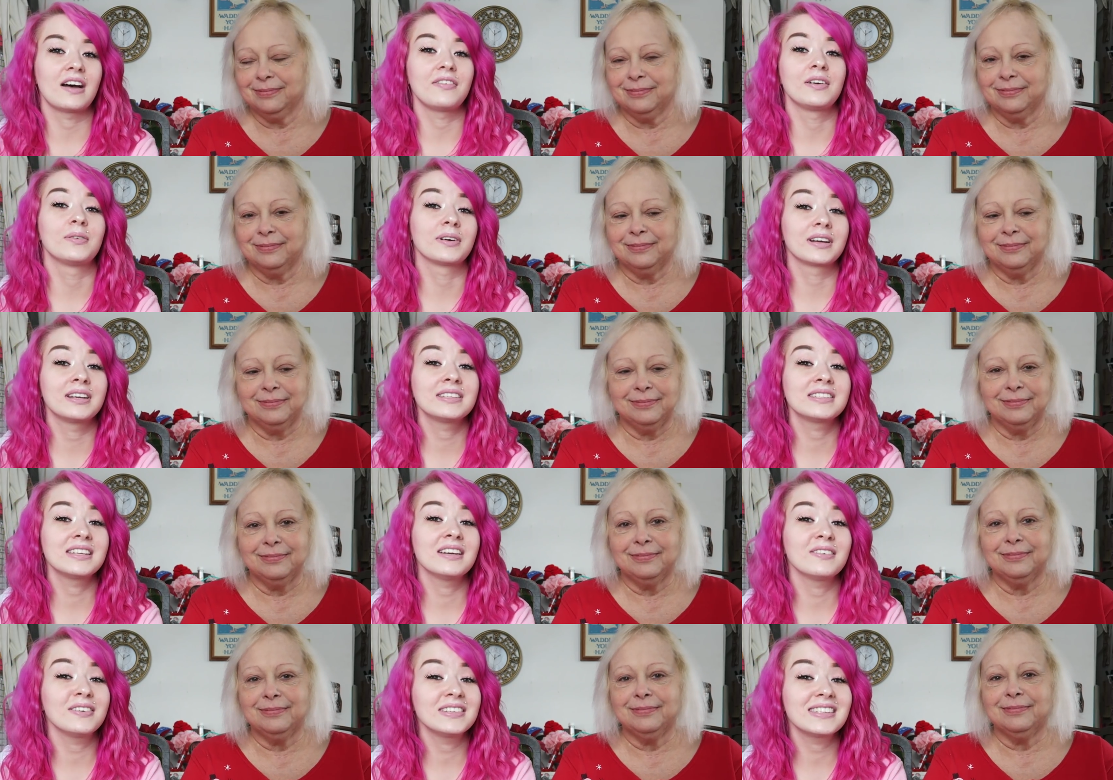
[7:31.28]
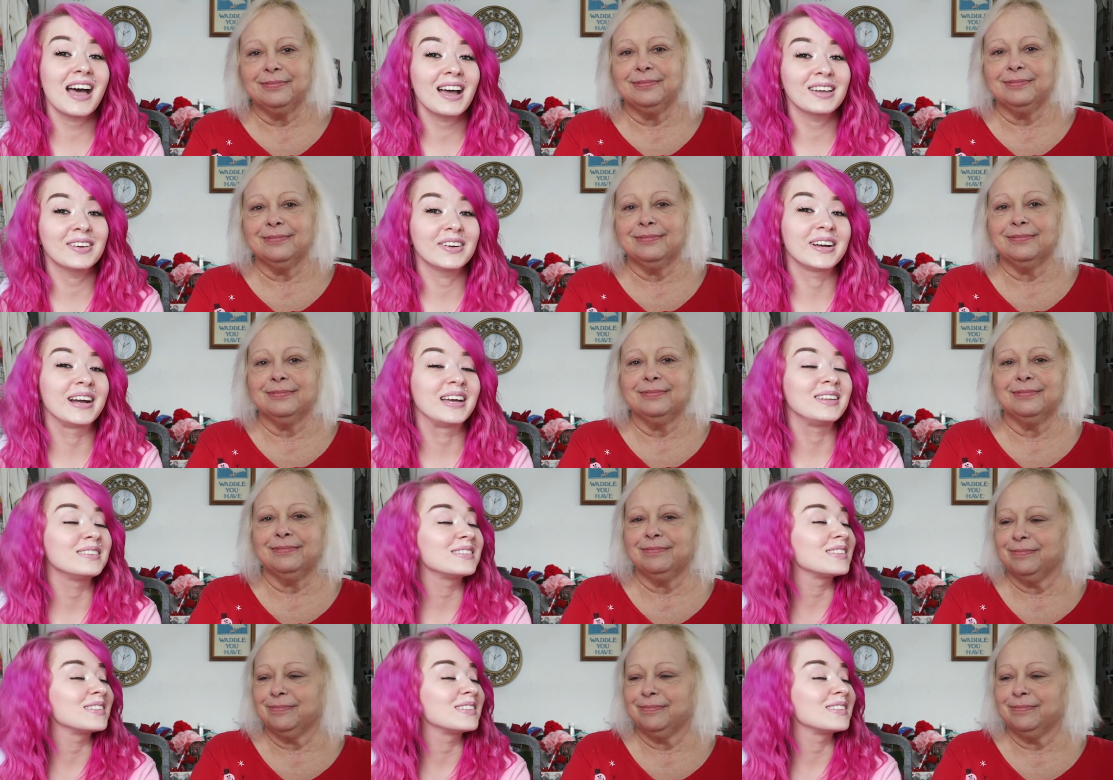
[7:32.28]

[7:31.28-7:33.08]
Speaker 1: stuff, and we're gonna see if it's accurate.